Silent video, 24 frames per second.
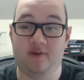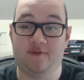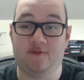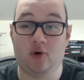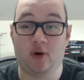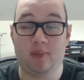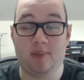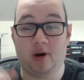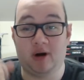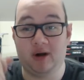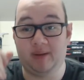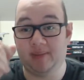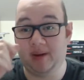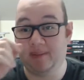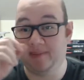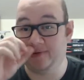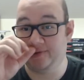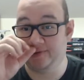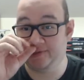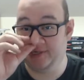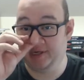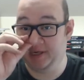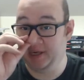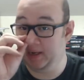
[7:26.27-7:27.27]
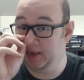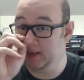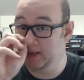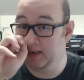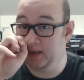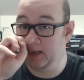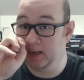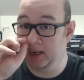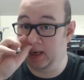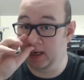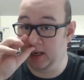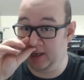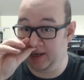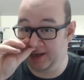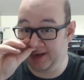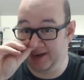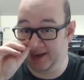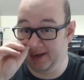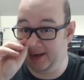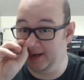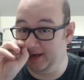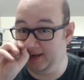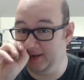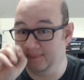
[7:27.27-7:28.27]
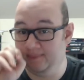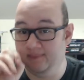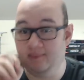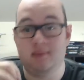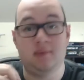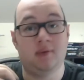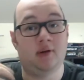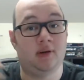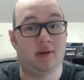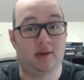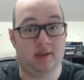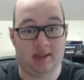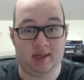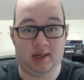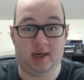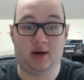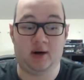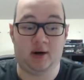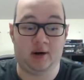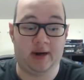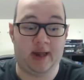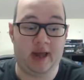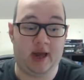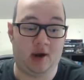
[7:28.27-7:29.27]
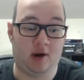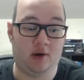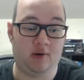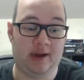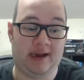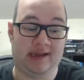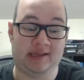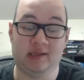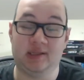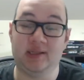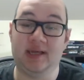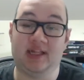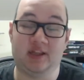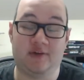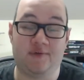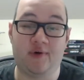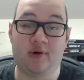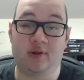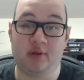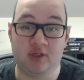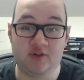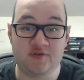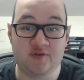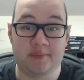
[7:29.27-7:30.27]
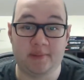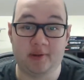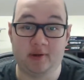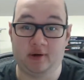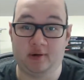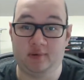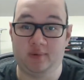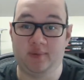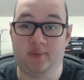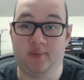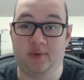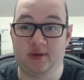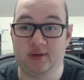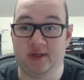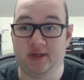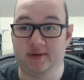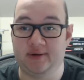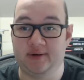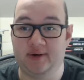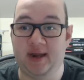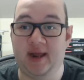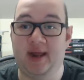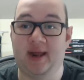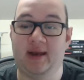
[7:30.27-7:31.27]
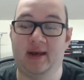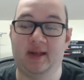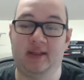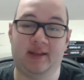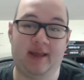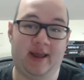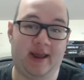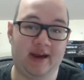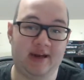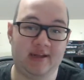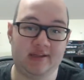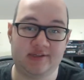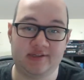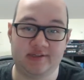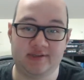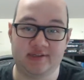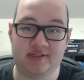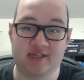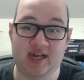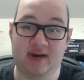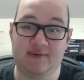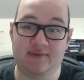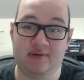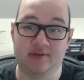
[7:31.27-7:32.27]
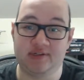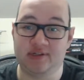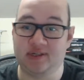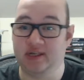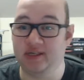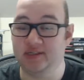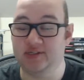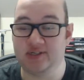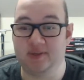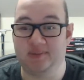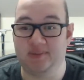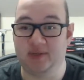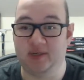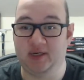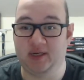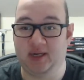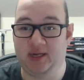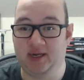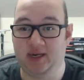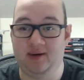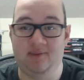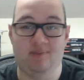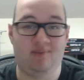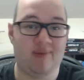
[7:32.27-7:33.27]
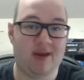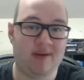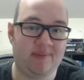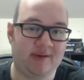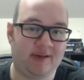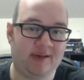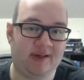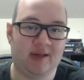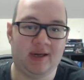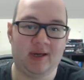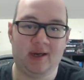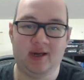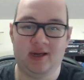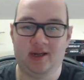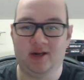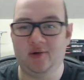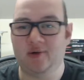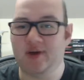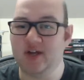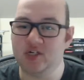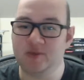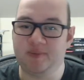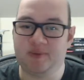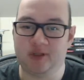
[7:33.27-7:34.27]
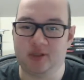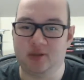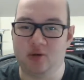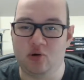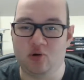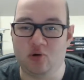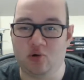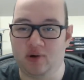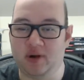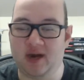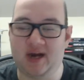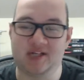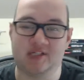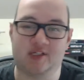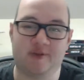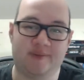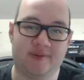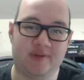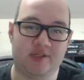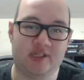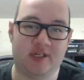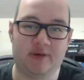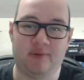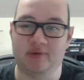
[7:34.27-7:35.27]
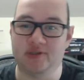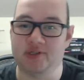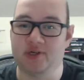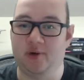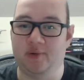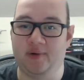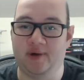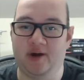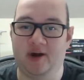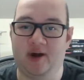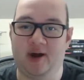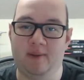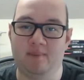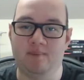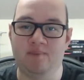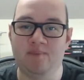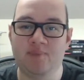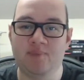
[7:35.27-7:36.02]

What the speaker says: party members are now at the very least familiar with one another, and they head into the tavern to get something to eat and maybe catch up on the local gossip and see what's going on.